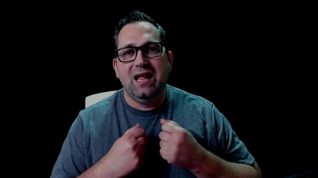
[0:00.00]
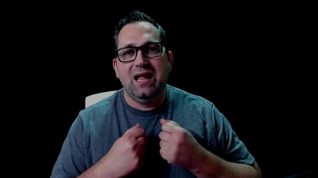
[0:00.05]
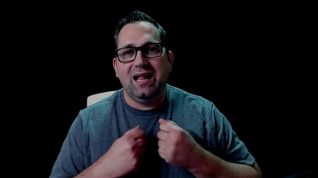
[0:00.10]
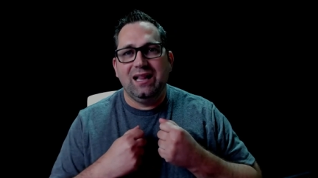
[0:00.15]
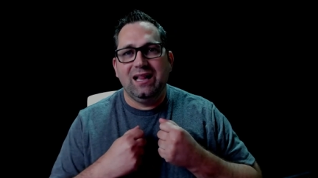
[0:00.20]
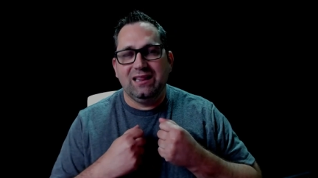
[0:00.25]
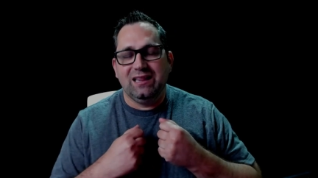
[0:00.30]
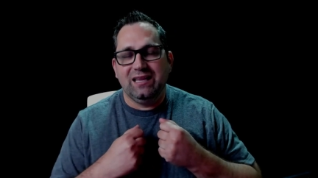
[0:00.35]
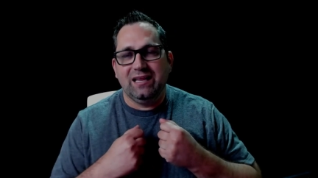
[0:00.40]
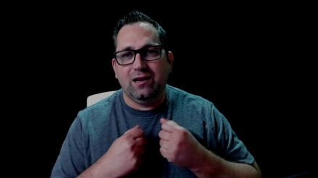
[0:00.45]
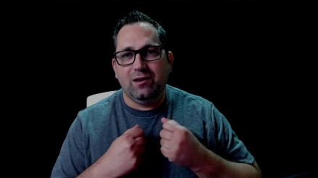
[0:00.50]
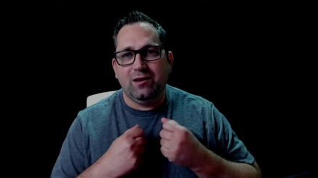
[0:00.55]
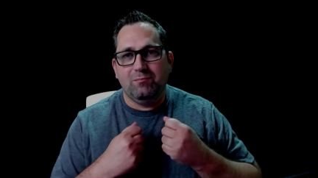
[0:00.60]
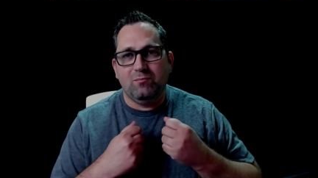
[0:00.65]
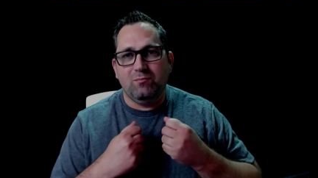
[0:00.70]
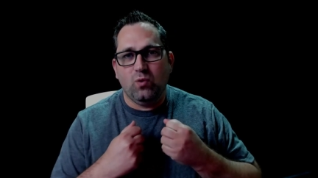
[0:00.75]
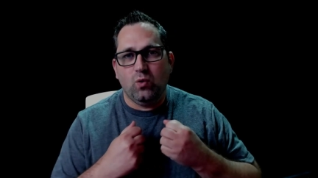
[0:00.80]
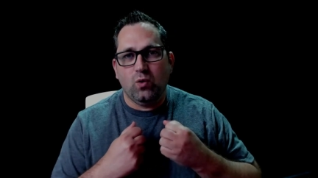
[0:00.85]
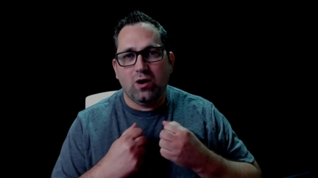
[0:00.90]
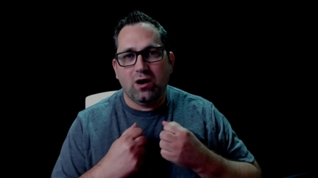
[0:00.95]
a little
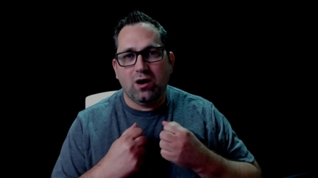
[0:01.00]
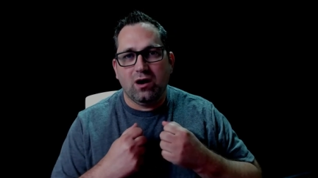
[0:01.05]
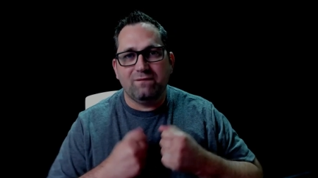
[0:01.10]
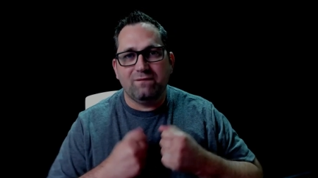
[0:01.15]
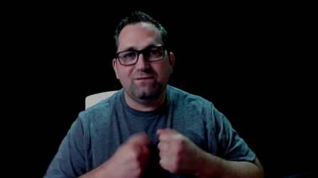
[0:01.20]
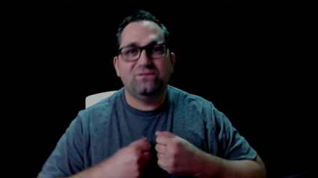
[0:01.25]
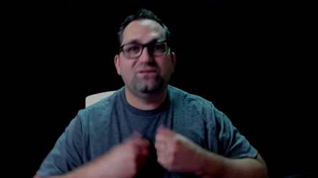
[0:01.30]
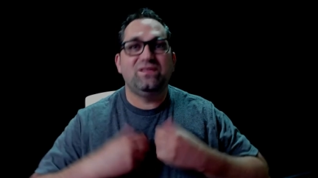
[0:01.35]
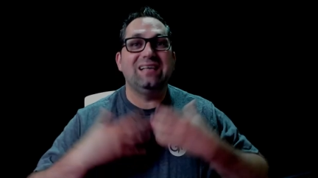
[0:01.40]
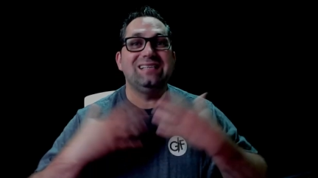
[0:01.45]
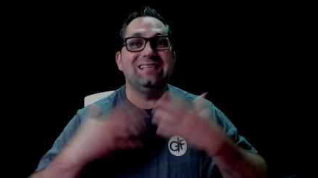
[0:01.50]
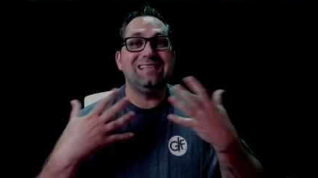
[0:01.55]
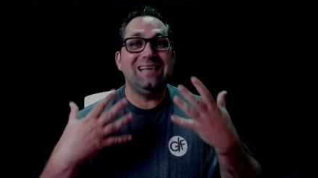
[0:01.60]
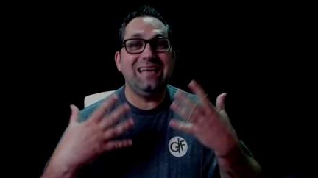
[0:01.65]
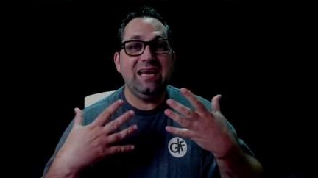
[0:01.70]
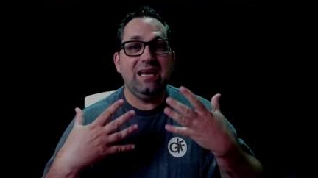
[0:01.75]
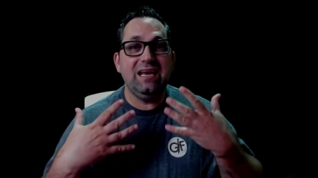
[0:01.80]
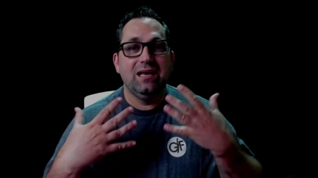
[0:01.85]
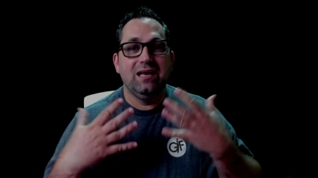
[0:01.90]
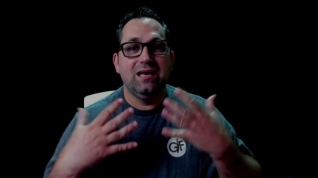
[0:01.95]
more
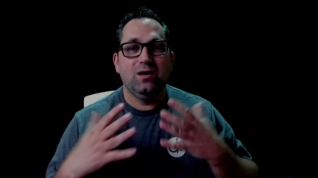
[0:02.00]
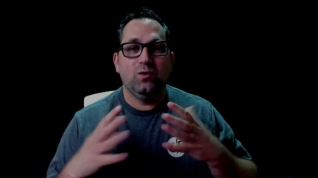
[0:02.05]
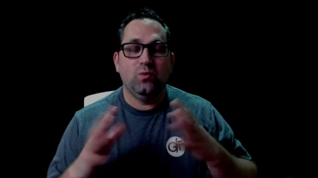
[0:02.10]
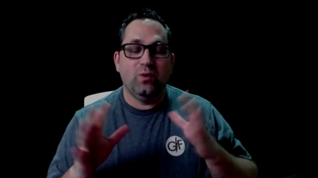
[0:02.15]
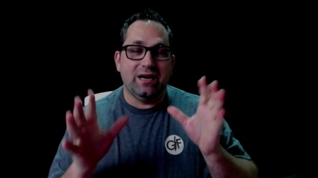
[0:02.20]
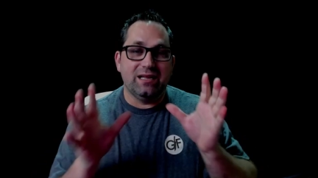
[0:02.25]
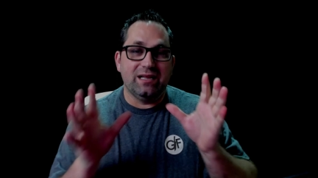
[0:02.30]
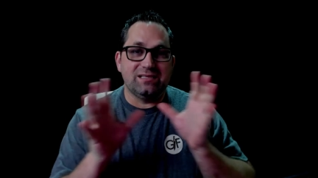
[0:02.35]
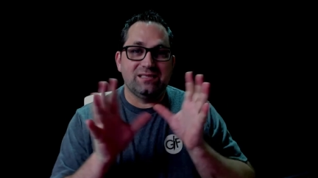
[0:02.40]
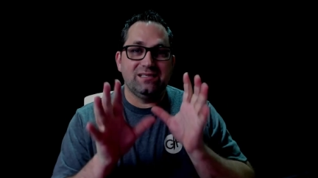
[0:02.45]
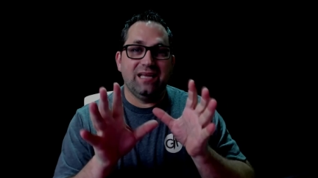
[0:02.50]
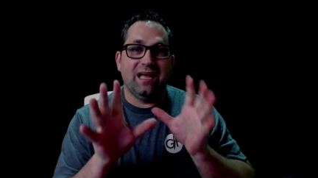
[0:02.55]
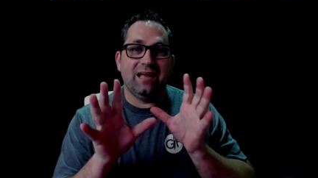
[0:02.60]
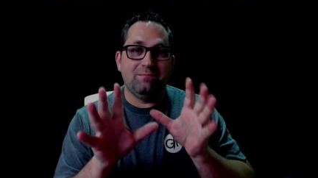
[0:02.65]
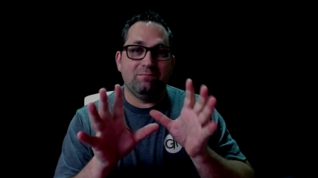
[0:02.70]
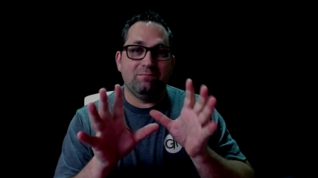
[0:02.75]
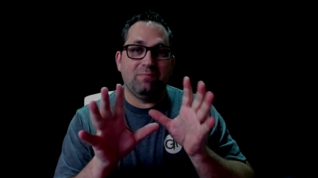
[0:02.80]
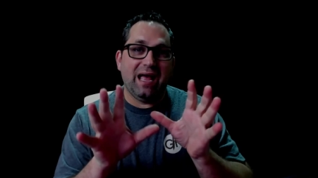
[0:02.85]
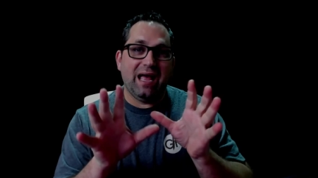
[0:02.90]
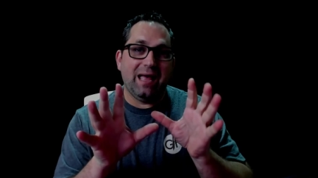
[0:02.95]
fuzzy when it's
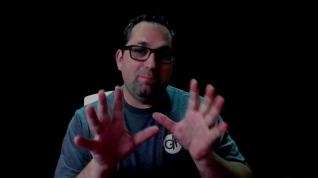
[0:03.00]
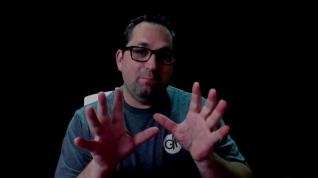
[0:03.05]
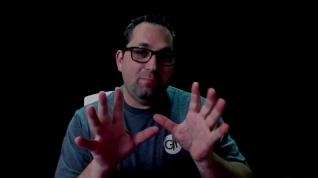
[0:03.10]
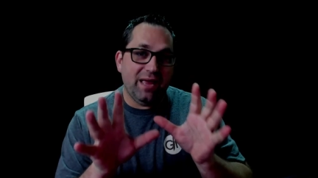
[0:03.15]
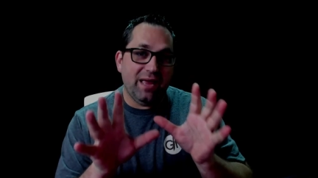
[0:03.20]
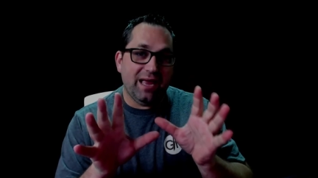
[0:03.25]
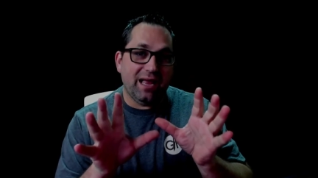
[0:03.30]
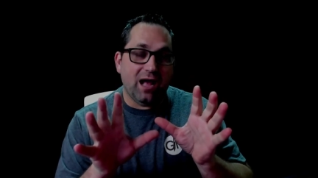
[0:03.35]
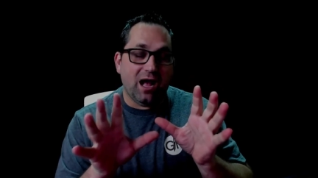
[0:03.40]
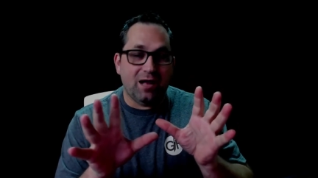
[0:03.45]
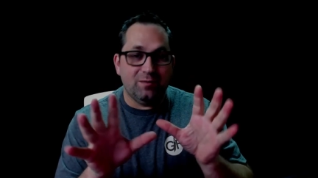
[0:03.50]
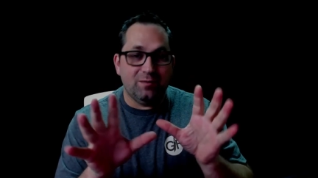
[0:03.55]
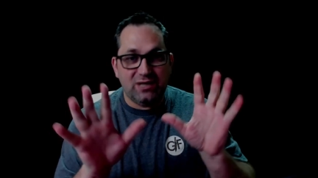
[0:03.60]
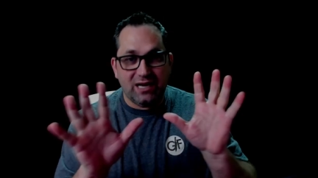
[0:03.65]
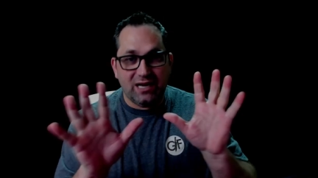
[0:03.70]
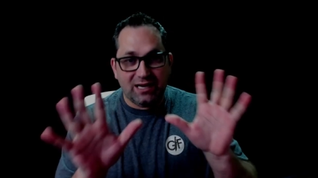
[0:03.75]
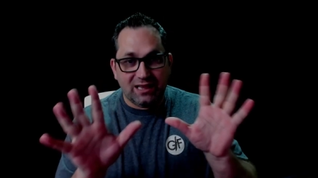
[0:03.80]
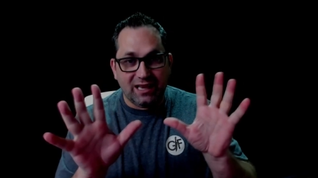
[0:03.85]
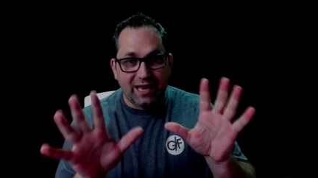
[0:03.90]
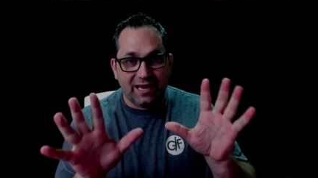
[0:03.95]
done by a big
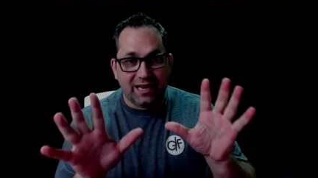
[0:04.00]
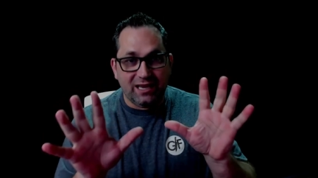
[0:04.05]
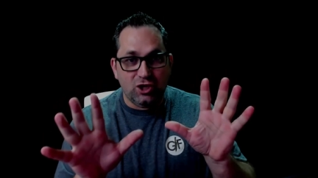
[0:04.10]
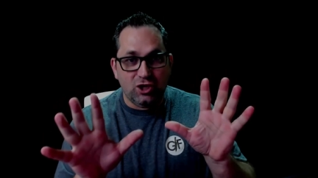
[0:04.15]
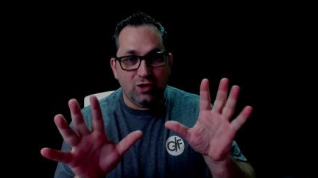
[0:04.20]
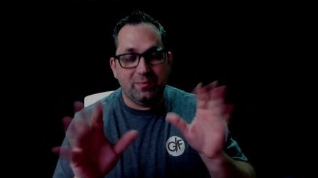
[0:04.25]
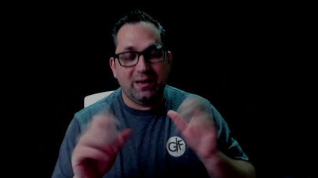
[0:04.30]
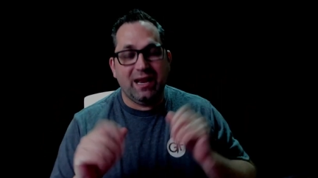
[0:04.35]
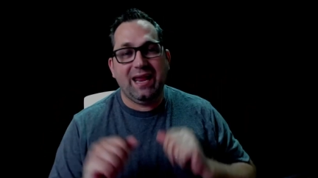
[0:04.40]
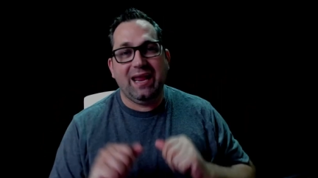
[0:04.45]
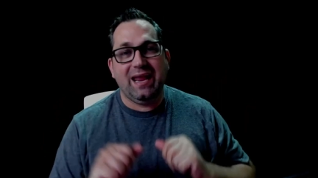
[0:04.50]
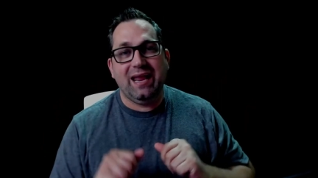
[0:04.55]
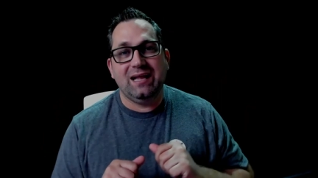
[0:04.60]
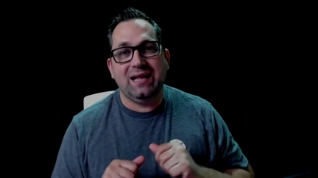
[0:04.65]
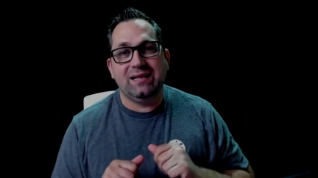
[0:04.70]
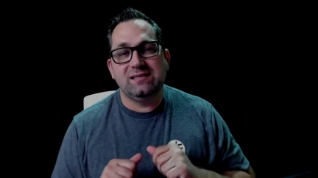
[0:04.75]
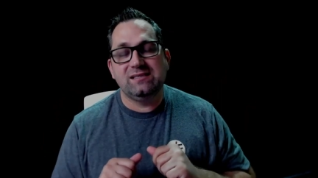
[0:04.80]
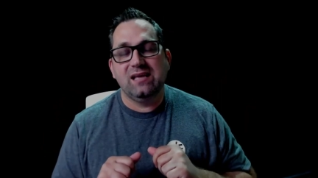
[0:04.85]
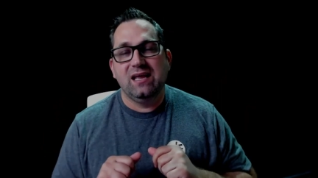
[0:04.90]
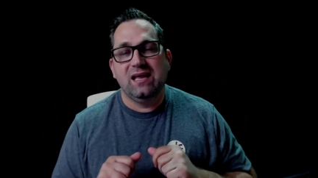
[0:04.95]
object like human
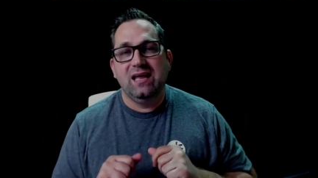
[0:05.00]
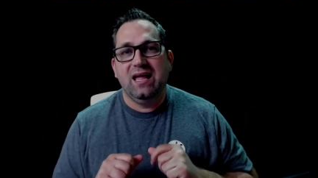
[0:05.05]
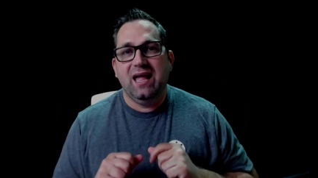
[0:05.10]
hands.